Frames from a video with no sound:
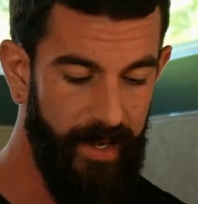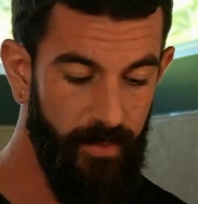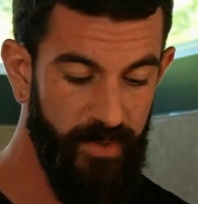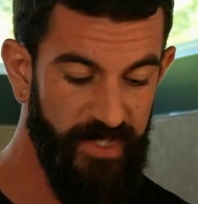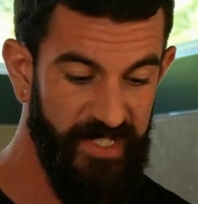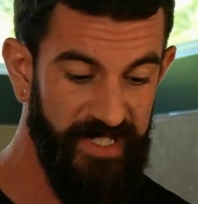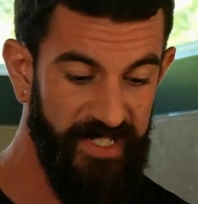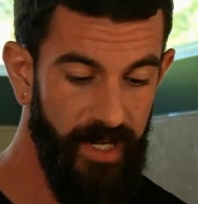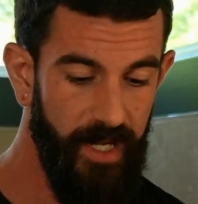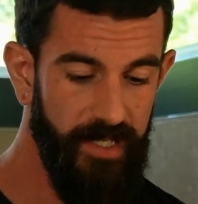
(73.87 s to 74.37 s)
it
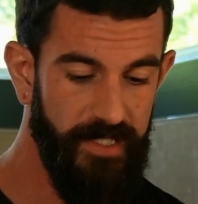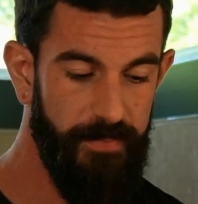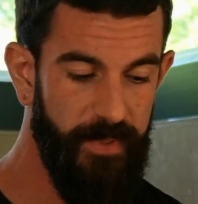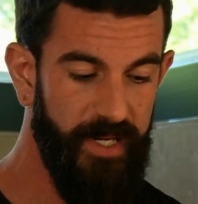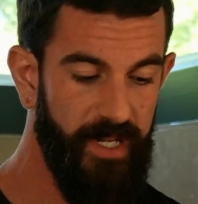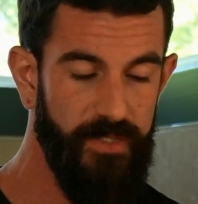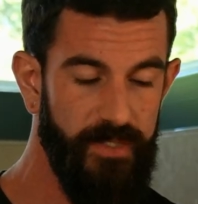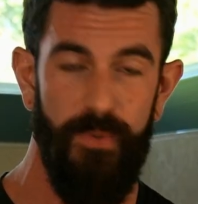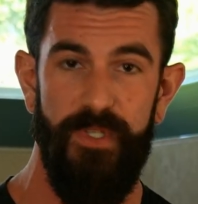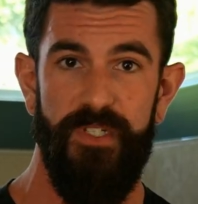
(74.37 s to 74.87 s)
was nuts
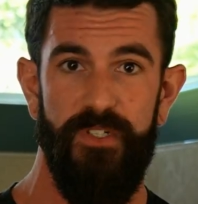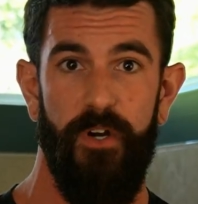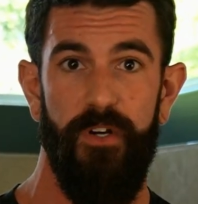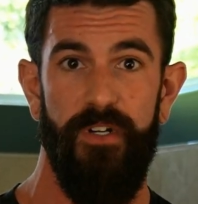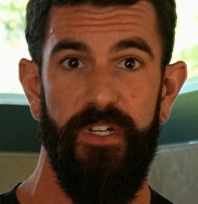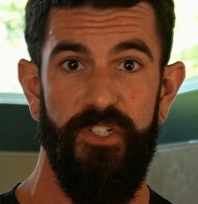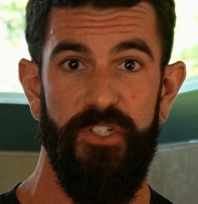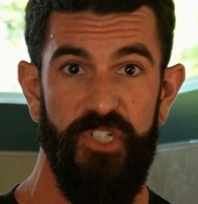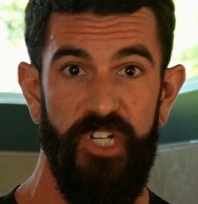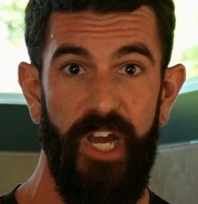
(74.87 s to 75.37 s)
because we
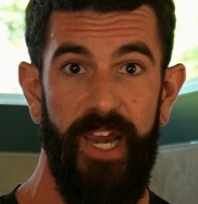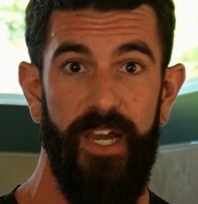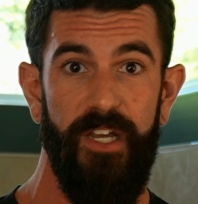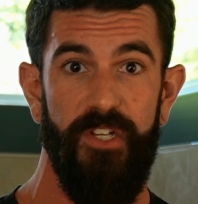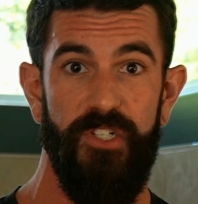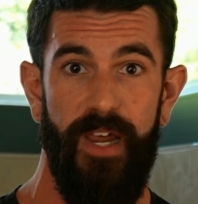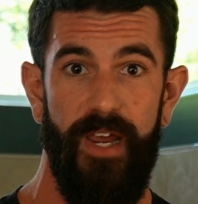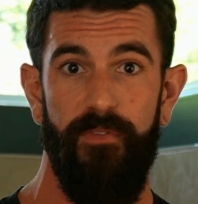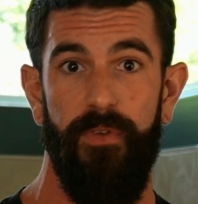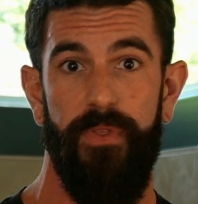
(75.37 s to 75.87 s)
started to
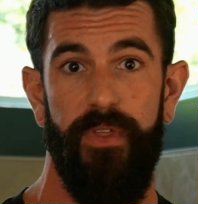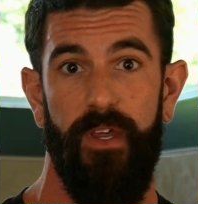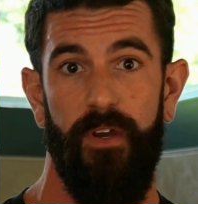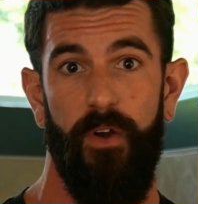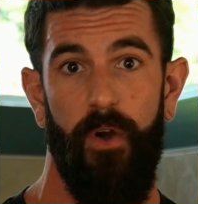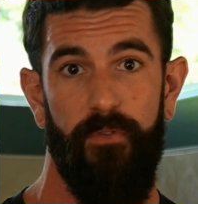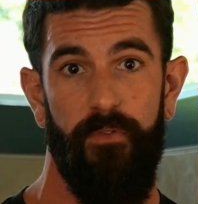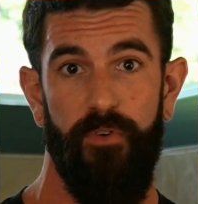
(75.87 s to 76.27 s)
change everything in our